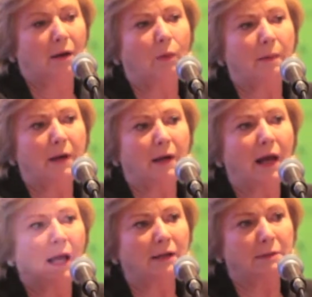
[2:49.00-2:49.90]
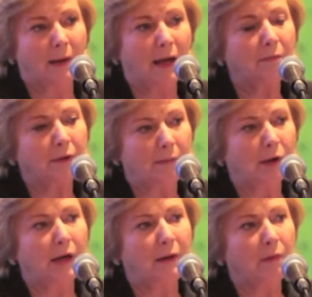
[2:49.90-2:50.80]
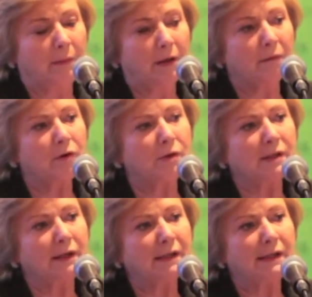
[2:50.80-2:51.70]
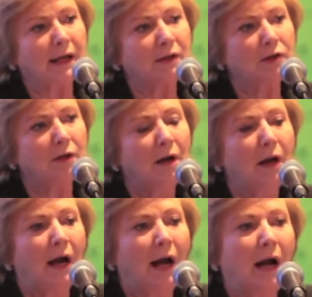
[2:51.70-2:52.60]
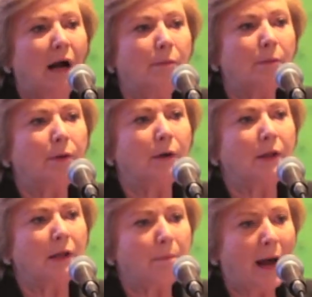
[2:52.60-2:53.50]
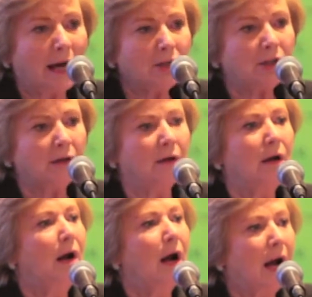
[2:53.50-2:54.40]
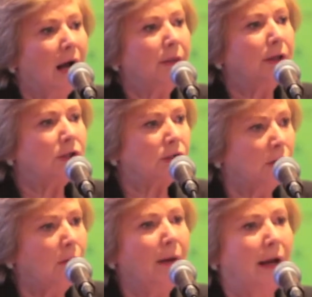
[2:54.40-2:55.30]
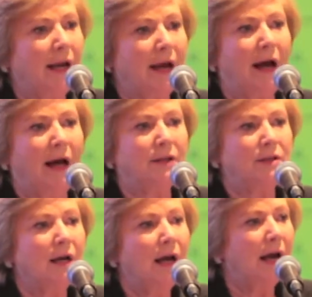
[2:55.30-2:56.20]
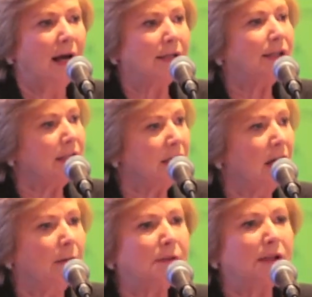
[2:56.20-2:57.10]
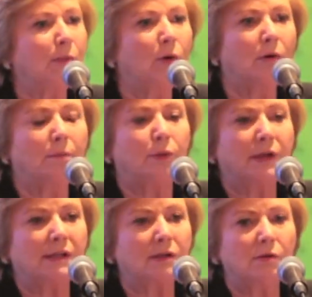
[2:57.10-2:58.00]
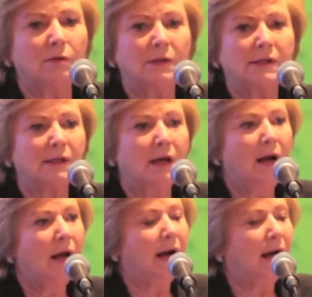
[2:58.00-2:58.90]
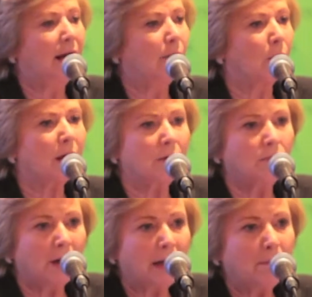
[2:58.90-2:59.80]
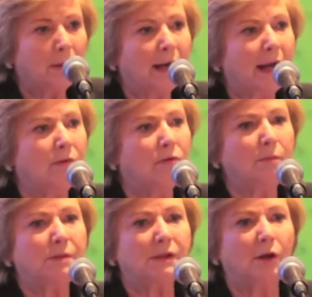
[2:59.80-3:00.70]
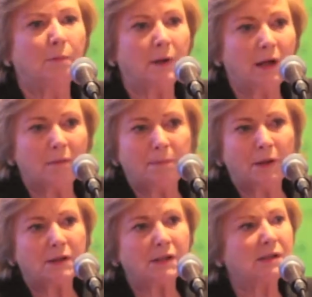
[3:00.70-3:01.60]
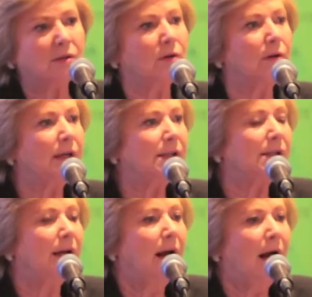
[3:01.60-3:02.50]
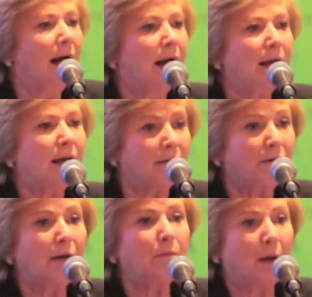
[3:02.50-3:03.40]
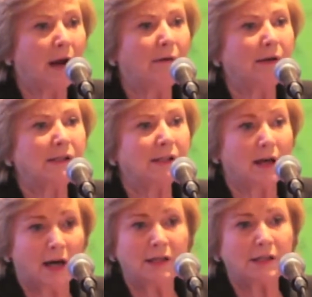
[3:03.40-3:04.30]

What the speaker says: women and men, primarily women, of course, in the sector, but the passion that so many had setting up small preschools, running playgroups, opening up Montessori's, giving parents the kind